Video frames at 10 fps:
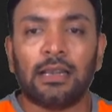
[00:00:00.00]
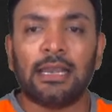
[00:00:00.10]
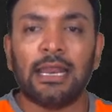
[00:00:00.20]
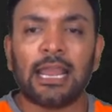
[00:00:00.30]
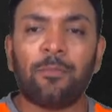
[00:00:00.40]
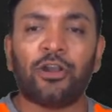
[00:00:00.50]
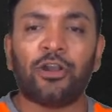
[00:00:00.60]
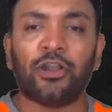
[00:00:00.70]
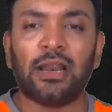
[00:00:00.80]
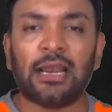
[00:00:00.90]
Take a
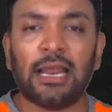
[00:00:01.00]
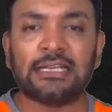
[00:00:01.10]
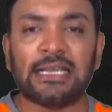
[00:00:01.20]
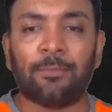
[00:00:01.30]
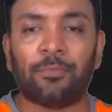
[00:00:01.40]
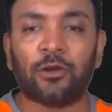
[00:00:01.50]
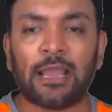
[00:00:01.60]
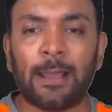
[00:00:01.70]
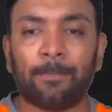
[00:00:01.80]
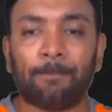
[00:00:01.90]
particular example,
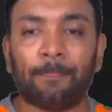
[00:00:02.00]
okay?